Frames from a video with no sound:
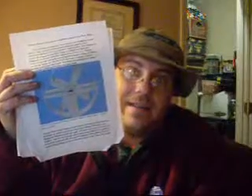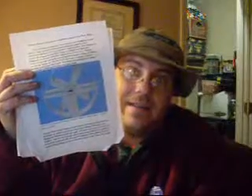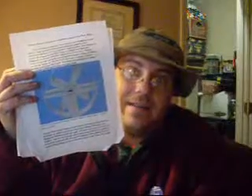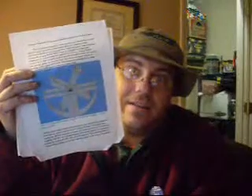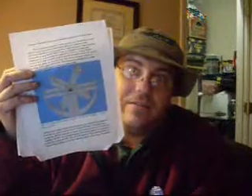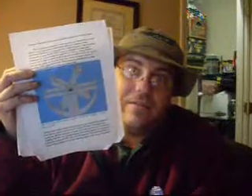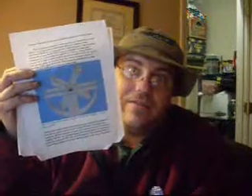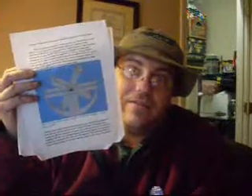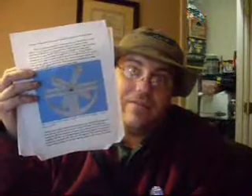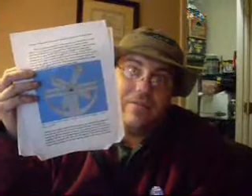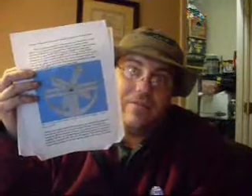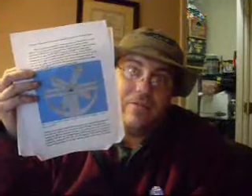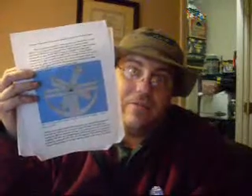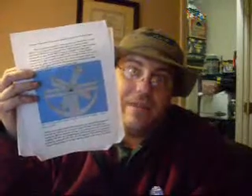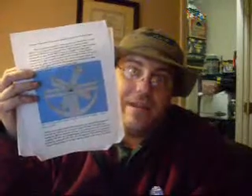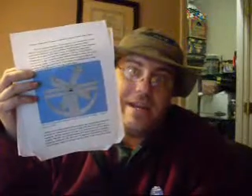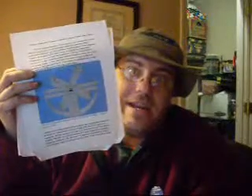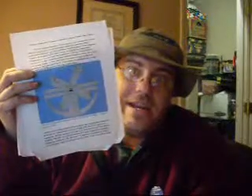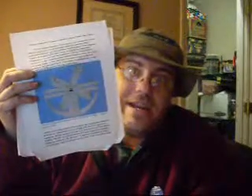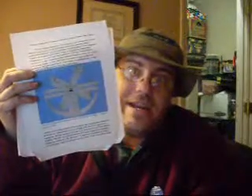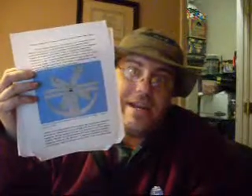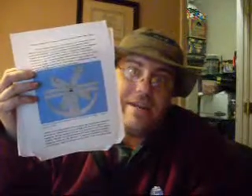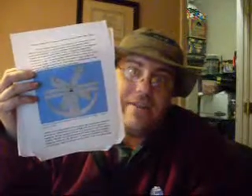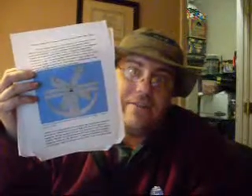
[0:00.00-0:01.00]
It's
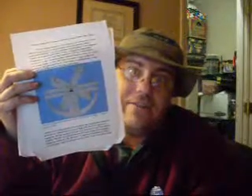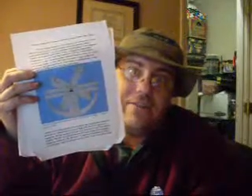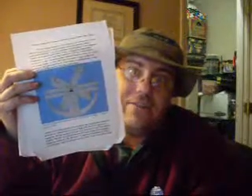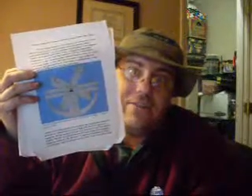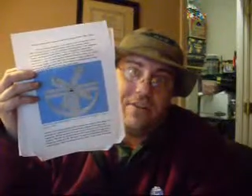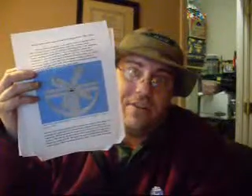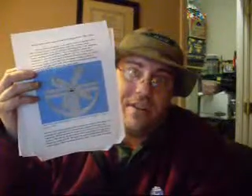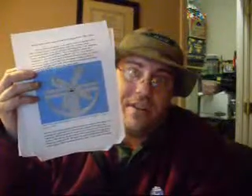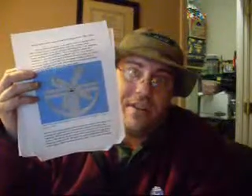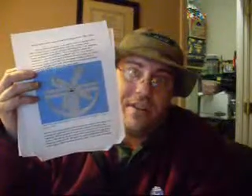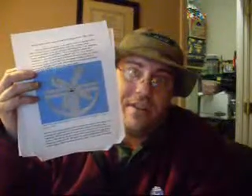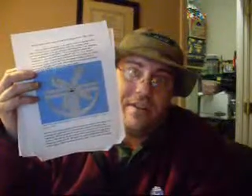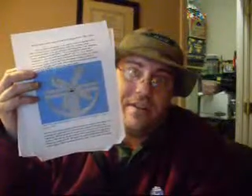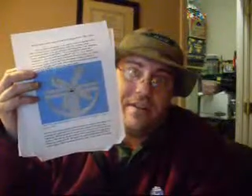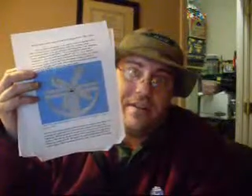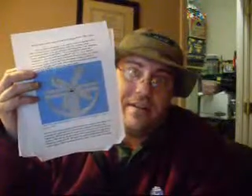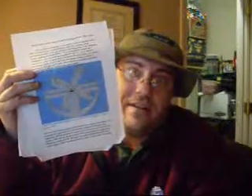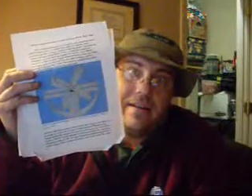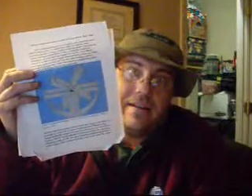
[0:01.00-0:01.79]
free energy.